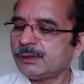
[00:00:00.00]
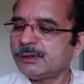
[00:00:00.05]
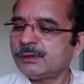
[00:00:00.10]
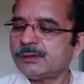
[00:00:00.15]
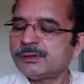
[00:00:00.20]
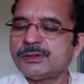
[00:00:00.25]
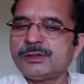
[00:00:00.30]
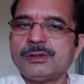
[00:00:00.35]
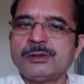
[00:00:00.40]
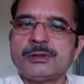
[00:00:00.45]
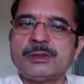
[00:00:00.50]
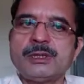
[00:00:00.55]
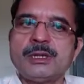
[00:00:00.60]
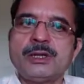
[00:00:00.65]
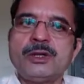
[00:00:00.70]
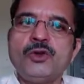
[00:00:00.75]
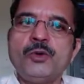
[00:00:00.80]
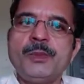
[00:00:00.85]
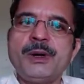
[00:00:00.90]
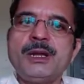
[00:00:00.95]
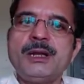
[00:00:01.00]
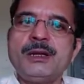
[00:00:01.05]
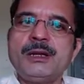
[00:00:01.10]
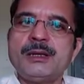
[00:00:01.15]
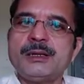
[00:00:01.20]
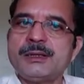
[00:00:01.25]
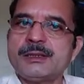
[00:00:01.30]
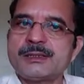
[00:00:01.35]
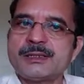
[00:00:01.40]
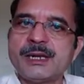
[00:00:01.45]
so the
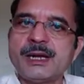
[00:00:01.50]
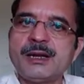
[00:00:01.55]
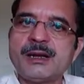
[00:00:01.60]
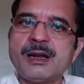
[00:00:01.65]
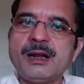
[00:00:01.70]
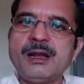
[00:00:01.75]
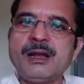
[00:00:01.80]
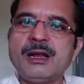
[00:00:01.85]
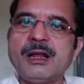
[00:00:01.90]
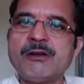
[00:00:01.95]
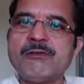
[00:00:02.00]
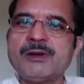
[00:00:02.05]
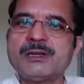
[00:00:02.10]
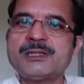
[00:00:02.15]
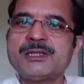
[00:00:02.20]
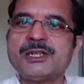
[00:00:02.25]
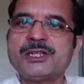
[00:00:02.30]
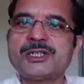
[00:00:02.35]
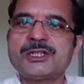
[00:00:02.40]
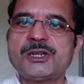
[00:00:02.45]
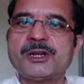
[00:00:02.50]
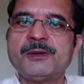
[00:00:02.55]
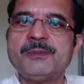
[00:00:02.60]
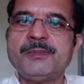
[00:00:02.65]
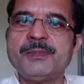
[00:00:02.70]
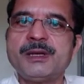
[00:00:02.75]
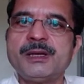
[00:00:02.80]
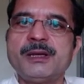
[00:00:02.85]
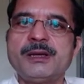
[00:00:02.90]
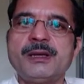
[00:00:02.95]
human central nervous
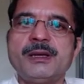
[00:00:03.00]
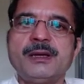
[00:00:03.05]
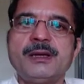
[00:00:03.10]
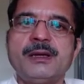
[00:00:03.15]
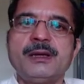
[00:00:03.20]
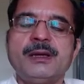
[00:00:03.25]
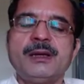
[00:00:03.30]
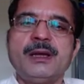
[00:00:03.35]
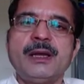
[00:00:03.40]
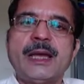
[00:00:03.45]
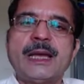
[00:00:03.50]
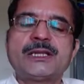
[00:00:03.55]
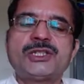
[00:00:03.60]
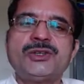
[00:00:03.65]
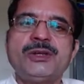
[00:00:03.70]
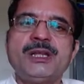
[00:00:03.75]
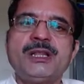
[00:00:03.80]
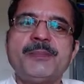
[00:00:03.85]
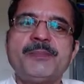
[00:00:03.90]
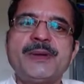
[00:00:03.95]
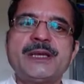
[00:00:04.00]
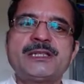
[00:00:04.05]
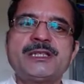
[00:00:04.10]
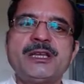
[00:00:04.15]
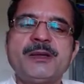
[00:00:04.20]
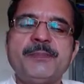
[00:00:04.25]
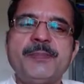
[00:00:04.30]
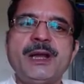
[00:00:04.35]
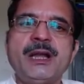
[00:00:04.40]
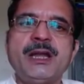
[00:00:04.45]
system, actually the
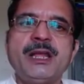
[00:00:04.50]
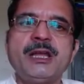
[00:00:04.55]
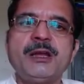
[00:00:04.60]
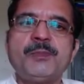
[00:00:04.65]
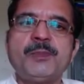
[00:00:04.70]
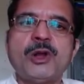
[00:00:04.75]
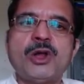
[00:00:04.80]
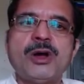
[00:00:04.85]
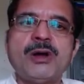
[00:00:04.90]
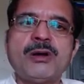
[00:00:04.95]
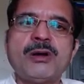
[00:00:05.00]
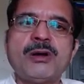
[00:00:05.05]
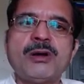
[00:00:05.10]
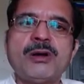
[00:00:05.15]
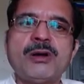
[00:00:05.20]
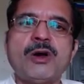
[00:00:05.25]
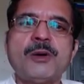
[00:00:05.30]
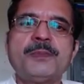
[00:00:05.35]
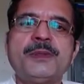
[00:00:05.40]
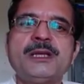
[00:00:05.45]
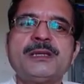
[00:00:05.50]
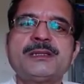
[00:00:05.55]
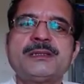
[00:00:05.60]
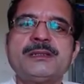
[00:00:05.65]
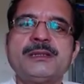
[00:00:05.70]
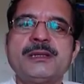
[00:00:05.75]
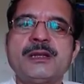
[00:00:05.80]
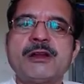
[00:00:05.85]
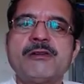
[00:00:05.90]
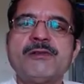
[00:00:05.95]
basic building block of this
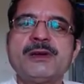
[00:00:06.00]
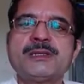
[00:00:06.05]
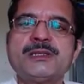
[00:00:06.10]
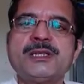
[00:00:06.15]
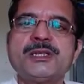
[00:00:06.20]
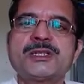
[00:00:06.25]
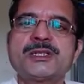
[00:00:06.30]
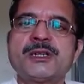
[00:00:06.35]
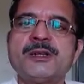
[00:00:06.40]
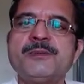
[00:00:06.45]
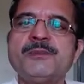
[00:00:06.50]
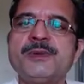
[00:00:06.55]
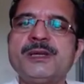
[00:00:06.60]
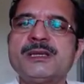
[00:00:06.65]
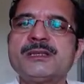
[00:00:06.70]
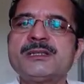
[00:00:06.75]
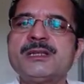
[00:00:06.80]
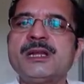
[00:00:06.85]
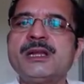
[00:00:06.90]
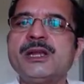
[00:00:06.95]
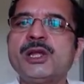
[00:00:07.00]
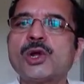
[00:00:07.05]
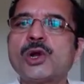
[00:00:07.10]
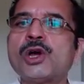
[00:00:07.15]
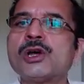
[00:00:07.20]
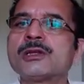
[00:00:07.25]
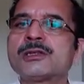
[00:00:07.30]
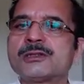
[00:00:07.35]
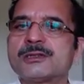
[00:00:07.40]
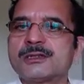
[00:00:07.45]
nervous system is the
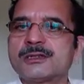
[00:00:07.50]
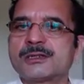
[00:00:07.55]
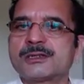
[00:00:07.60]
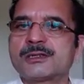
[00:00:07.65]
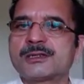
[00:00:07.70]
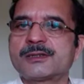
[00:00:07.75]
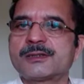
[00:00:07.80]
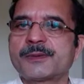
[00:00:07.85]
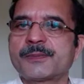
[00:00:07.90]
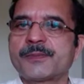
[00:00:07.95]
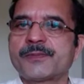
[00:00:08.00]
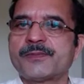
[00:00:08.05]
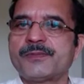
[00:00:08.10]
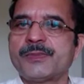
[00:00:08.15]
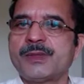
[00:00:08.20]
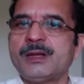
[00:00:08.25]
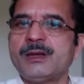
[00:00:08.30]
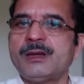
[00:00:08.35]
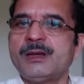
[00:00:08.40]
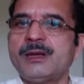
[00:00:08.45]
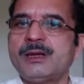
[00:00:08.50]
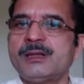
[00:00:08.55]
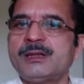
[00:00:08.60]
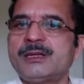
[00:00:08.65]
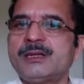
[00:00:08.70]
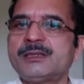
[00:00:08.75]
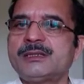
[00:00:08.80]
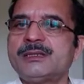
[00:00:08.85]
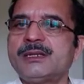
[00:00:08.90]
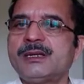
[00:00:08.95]
neurons.
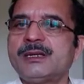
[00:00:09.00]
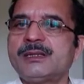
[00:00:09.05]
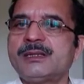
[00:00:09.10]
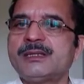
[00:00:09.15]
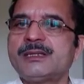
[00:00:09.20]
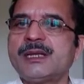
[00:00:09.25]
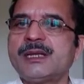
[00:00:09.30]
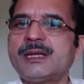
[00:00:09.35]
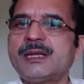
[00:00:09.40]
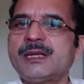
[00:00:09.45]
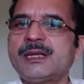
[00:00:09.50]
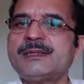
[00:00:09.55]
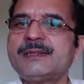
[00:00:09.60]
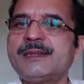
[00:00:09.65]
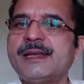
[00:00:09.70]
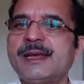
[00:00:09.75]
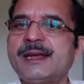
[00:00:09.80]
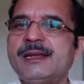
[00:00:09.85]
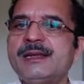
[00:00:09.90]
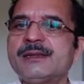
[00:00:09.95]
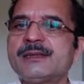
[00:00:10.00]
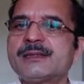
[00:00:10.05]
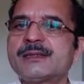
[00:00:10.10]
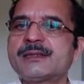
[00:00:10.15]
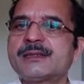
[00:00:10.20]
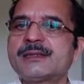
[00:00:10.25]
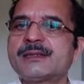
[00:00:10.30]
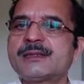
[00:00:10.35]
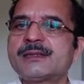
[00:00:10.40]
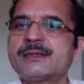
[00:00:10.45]
These are the
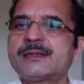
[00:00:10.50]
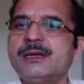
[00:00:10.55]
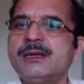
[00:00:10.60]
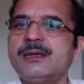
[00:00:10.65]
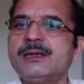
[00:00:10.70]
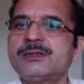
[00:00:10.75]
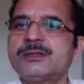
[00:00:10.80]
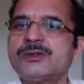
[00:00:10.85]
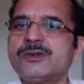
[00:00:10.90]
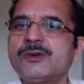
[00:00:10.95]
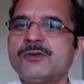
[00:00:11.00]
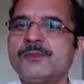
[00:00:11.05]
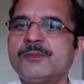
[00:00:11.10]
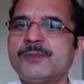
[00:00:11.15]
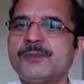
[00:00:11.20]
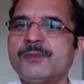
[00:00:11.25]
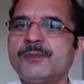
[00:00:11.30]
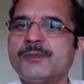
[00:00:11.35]
cells. So